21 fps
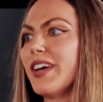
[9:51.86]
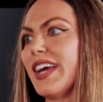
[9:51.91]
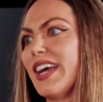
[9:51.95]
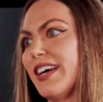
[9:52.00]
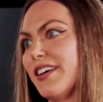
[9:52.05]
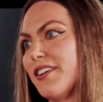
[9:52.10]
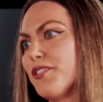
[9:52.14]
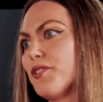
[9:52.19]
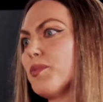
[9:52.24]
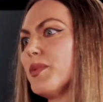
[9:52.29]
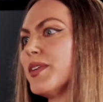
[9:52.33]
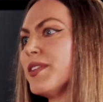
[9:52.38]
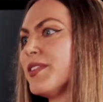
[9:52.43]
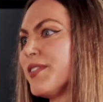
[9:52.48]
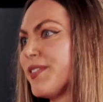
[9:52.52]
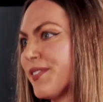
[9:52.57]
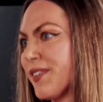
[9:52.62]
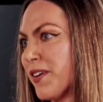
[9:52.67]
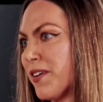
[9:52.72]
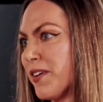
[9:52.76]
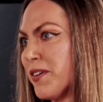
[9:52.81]
has been
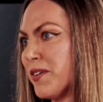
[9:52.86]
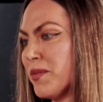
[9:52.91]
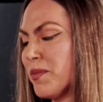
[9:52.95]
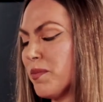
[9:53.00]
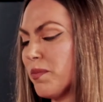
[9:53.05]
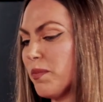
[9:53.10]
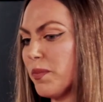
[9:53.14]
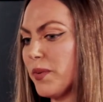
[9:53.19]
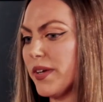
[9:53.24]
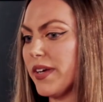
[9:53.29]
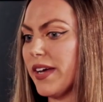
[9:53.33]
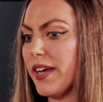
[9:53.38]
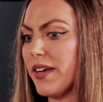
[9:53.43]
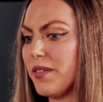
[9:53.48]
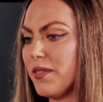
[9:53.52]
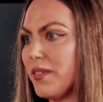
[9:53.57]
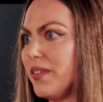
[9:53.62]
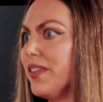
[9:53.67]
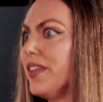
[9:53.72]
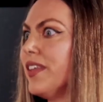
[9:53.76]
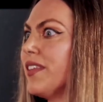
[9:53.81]
some, but I
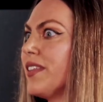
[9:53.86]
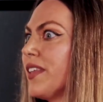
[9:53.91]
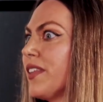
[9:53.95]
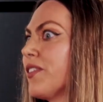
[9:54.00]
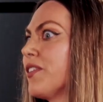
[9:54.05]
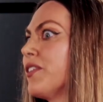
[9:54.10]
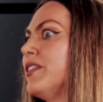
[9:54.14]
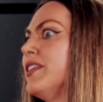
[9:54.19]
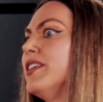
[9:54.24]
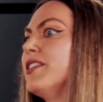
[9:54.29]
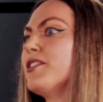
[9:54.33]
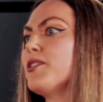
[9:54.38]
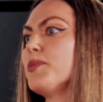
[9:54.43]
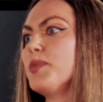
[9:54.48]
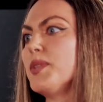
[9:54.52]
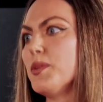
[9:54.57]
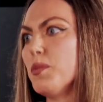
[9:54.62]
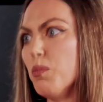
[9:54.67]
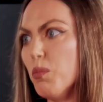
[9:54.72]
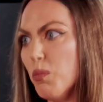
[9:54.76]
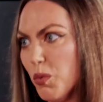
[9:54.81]
really think there needs to
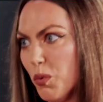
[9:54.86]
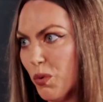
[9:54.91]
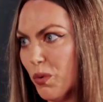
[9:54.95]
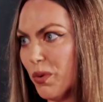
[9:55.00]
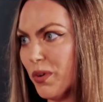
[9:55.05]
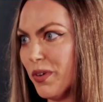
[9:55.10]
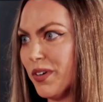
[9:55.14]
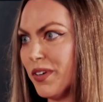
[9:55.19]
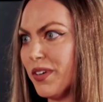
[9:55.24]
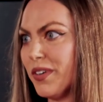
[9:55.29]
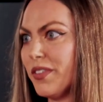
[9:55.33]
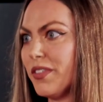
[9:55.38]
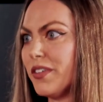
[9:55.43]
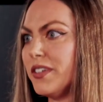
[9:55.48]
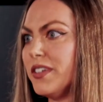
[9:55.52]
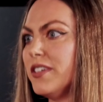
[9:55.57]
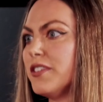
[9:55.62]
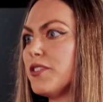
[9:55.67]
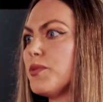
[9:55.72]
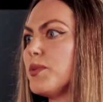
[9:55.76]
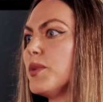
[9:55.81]
be more. There
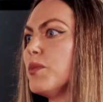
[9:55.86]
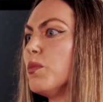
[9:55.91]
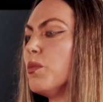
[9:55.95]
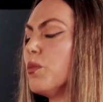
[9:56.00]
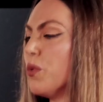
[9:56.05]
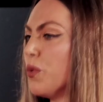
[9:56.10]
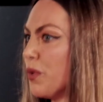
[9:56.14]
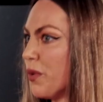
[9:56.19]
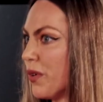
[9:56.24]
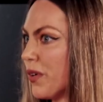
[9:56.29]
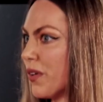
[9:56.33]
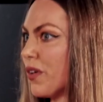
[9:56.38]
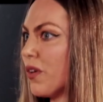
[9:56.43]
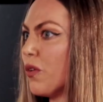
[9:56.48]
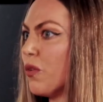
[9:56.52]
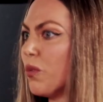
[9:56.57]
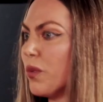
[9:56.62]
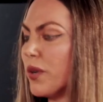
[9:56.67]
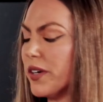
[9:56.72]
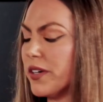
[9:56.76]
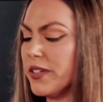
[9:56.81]
needs to be more
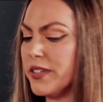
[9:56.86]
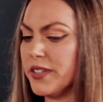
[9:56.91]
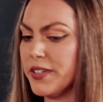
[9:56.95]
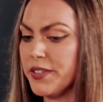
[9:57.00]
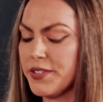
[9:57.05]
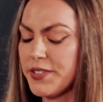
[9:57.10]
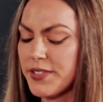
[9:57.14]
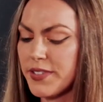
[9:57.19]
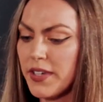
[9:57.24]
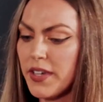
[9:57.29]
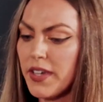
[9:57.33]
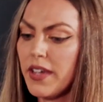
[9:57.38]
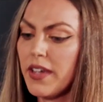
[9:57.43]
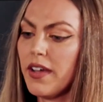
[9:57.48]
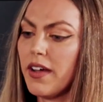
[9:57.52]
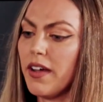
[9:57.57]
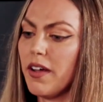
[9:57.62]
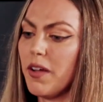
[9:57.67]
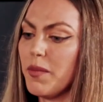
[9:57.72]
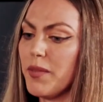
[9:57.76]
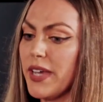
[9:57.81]
awareness.
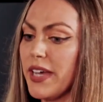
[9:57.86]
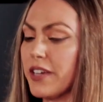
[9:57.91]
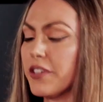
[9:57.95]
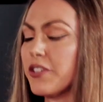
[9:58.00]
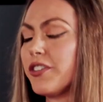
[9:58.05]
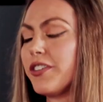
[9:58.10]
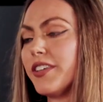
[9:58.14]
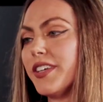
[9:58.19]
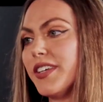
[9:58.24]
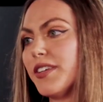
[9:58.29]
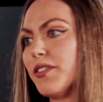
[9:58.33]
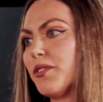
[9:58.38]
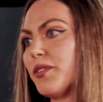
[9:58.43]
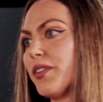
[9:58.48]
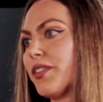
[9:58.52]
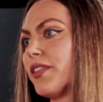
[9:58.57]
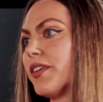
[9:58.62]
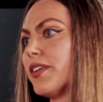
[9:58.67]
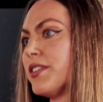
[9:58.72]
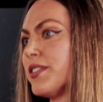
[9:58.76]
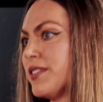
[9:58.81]
Actually,
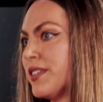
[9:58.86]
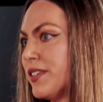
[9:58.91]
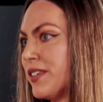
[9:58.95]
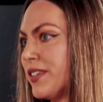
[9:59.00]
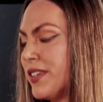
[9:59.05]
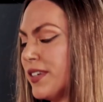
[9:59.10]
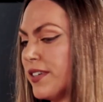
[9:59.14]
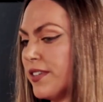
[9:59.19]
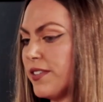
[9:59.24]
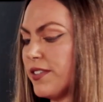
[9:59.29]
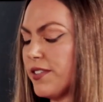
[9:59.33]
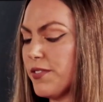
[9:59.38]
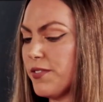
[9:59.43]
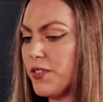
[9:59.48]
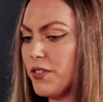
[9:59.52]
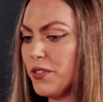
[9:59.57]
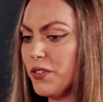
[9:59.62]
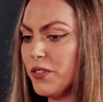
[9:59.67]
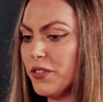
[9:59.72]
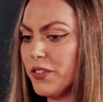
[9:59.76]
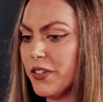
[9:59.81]
with Assyrians, if
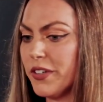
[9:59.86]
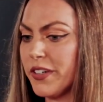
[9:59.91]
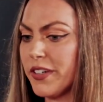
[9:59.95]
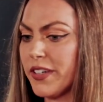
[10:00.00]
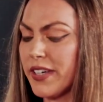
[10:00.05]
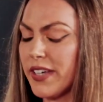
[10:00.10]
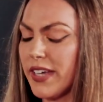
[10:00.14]
you look